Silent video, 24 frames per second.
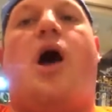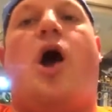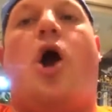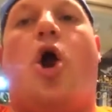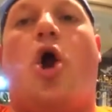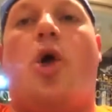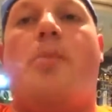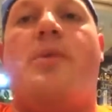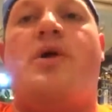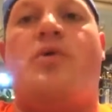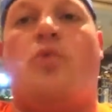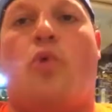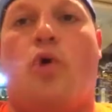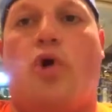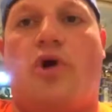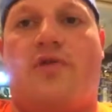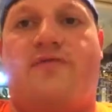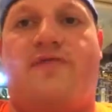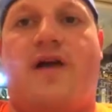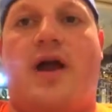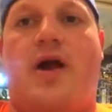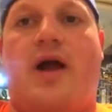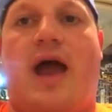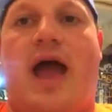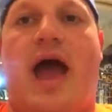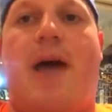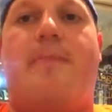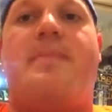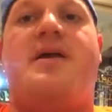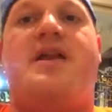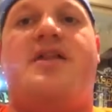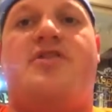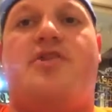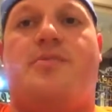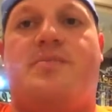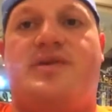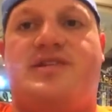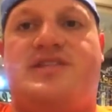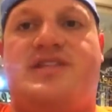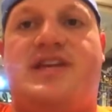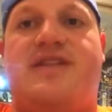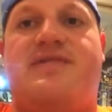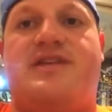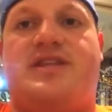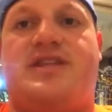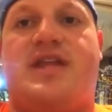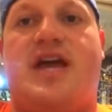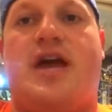urban warfare happened in the
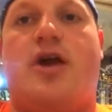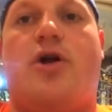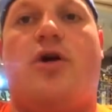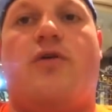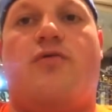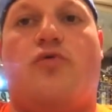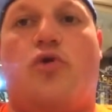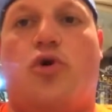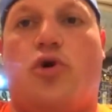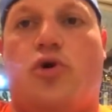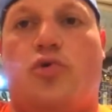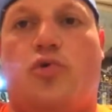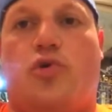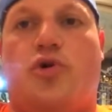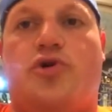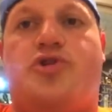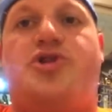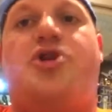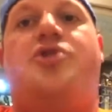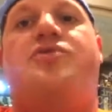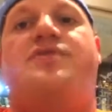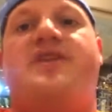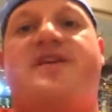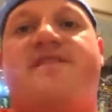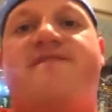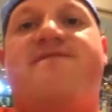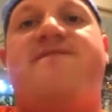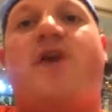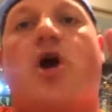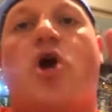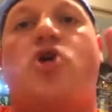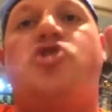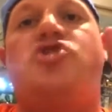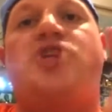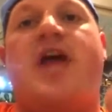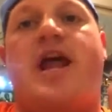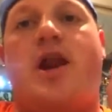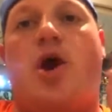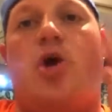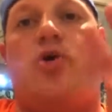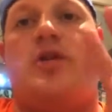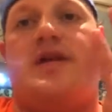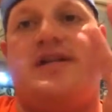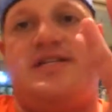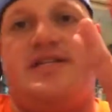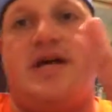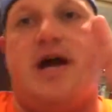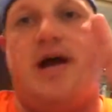Pacific theater of World War II. The first and
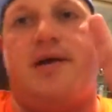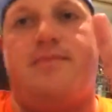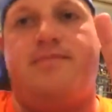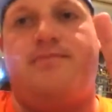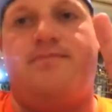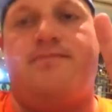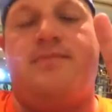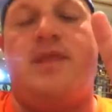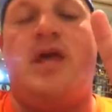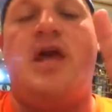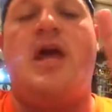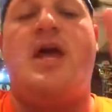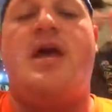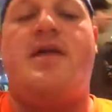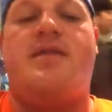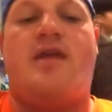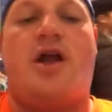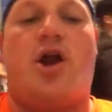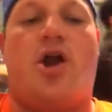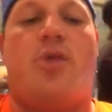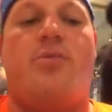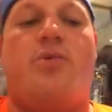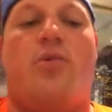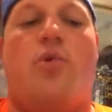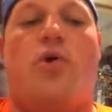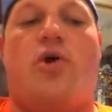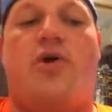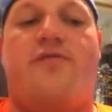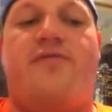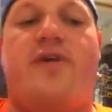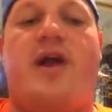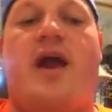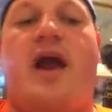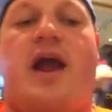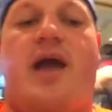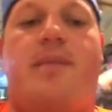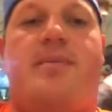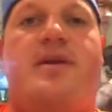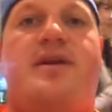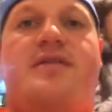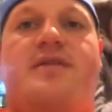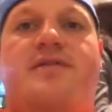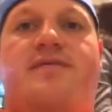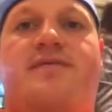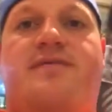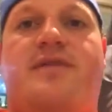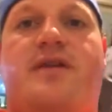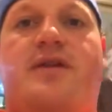only time that urban warfare happened
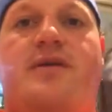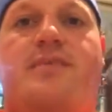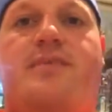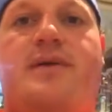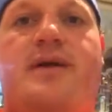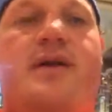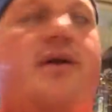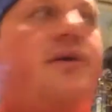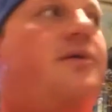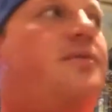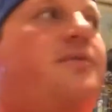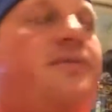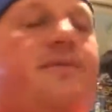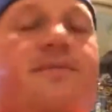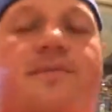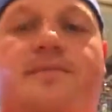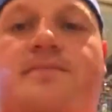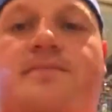in the Filipino...